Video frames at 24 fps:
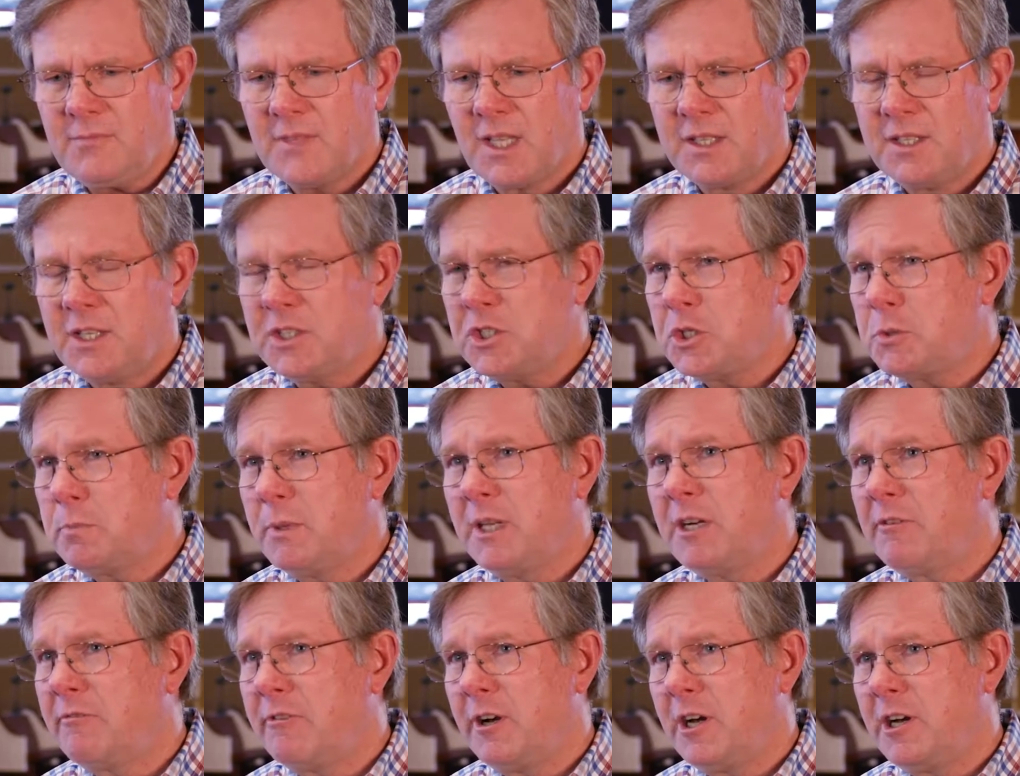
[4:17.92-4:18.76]
This has
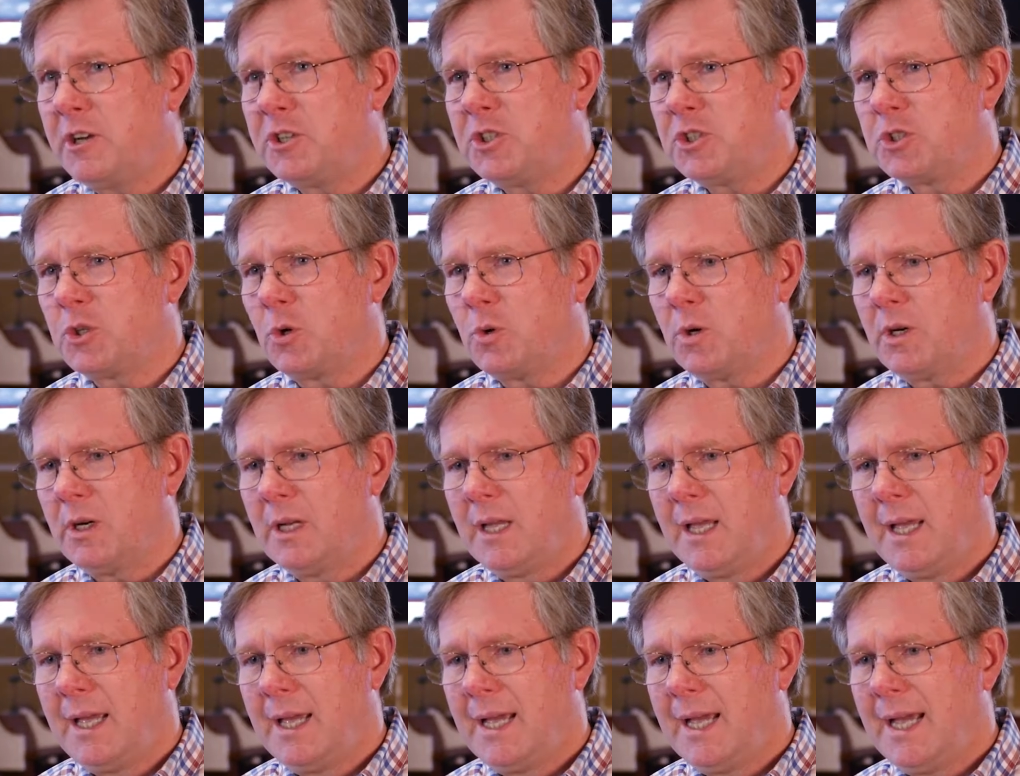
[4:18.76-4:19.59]
been a very short
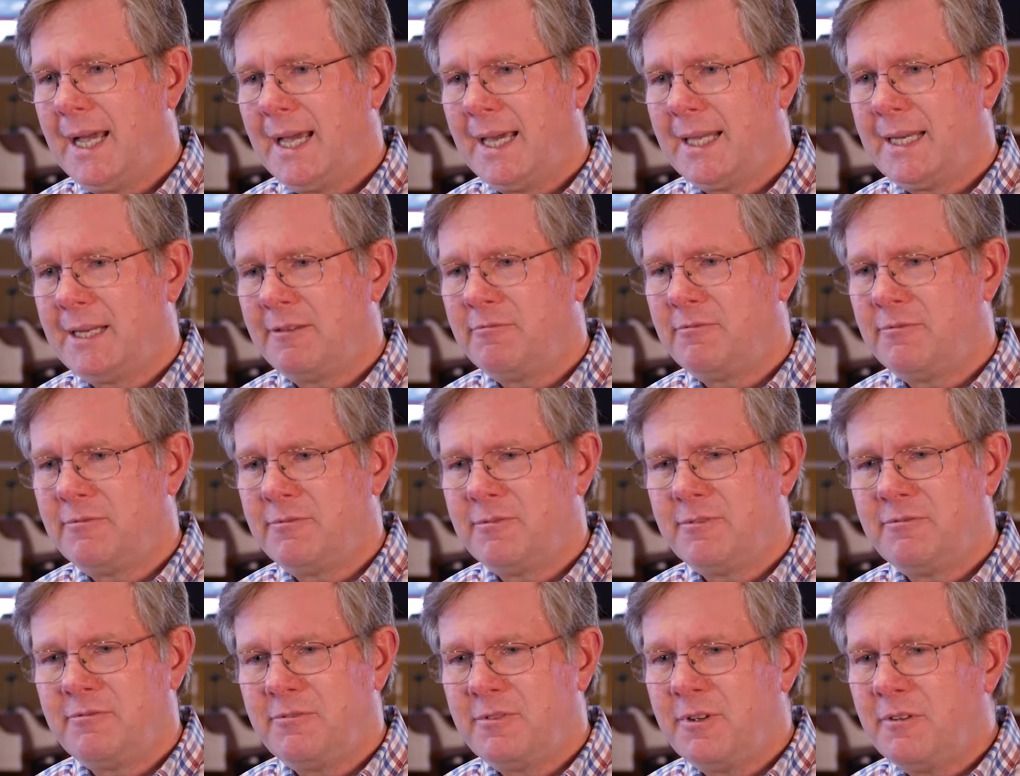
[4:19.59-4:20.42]
and a
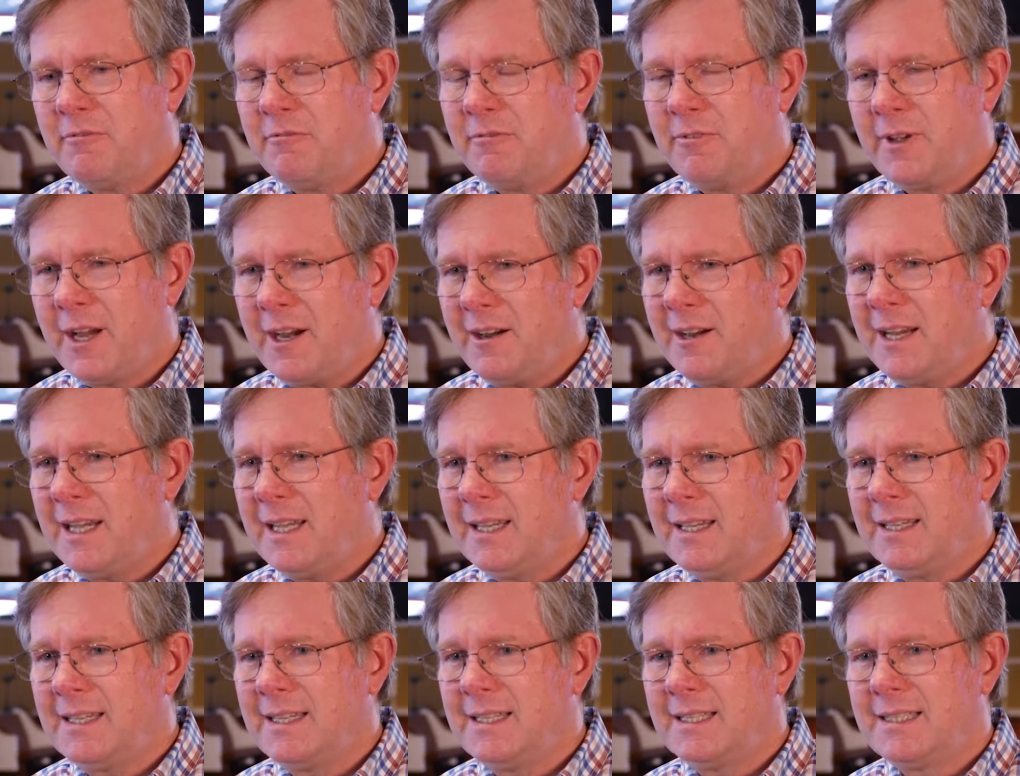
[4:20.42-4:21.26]

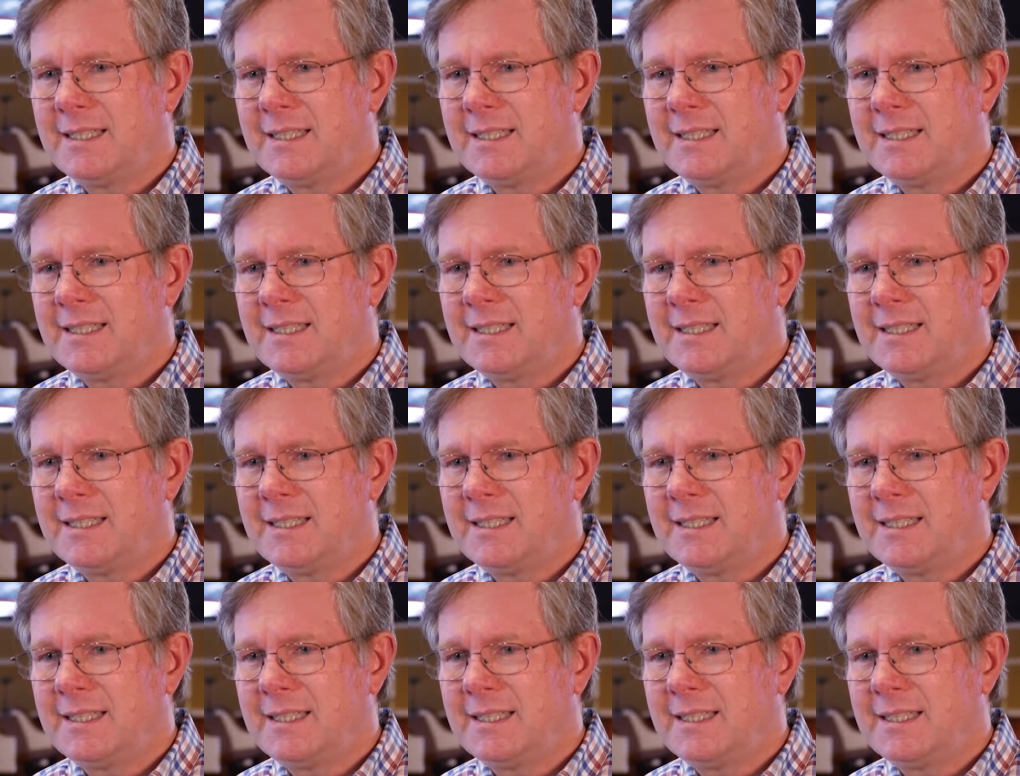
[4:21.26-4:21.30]
very